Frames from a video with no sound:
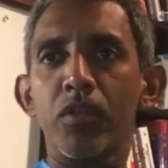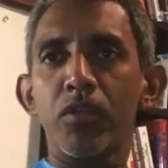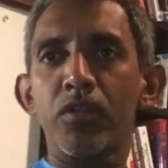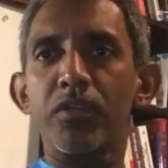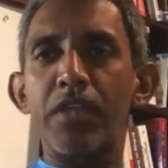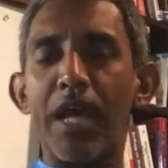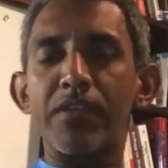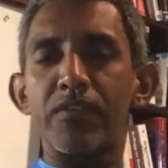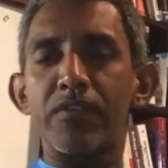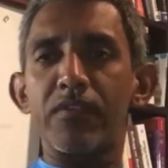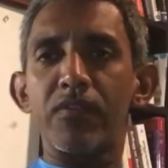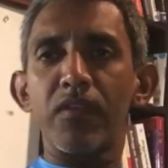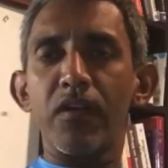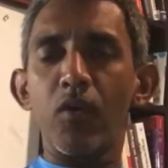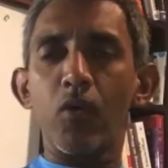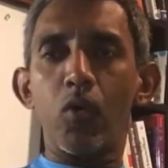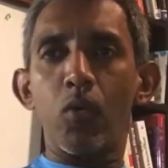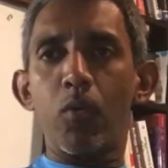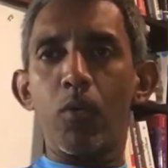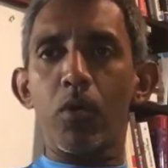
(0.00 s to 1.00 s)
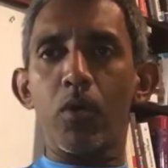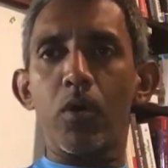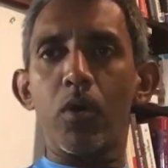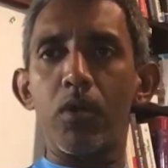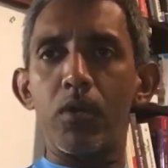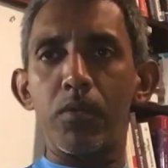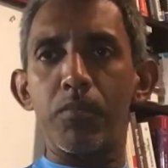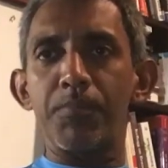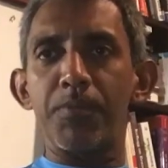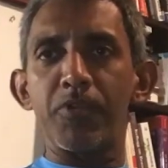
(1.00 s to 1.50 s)
That's the
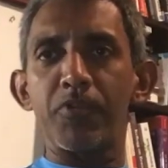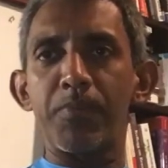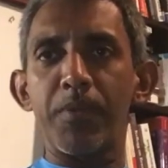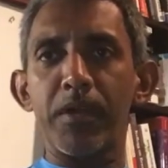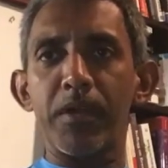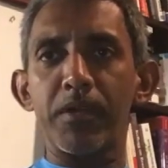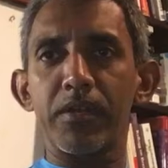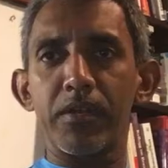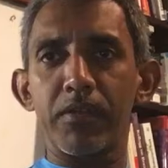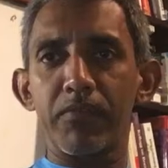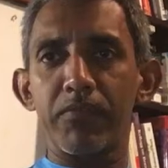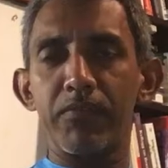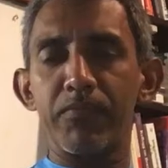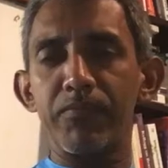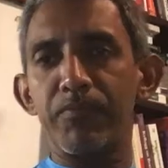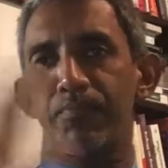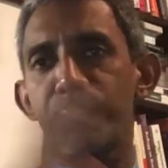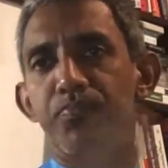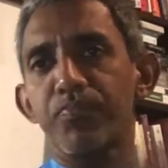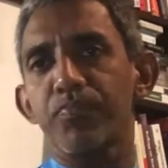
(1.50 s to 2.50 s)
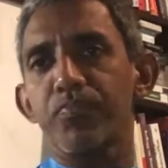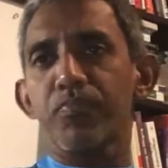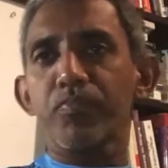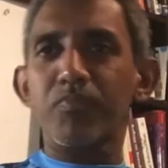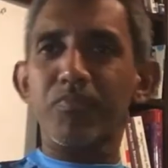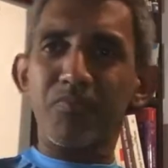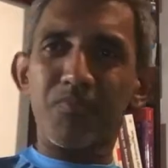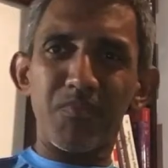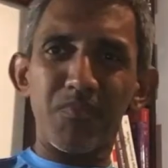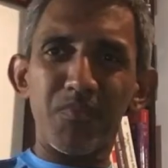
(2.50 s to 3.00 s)
overall perspective
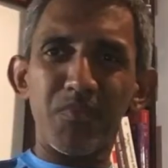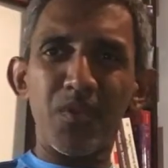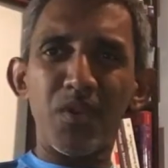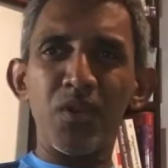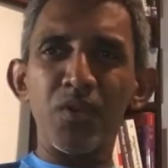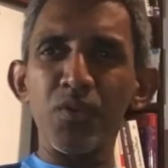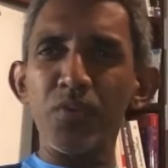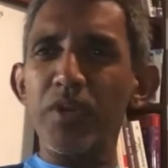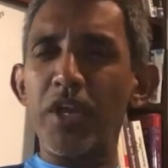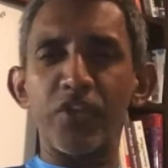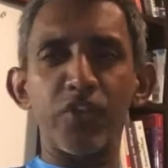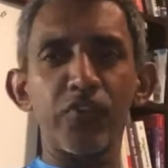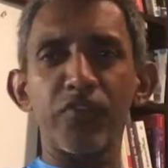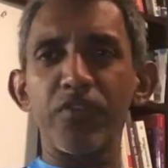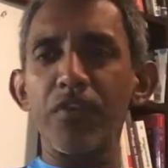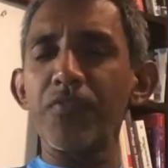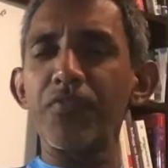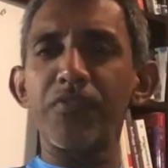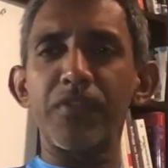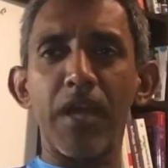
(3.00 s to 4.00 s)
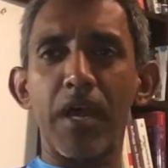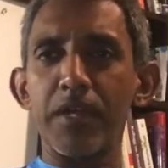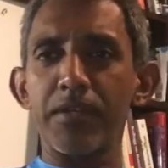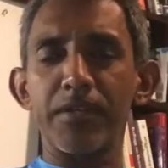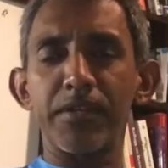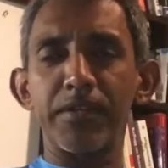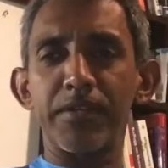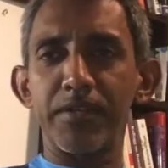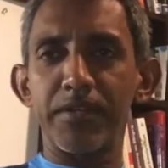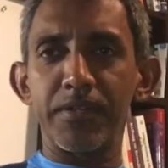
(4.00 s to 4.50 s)
to get yourself started.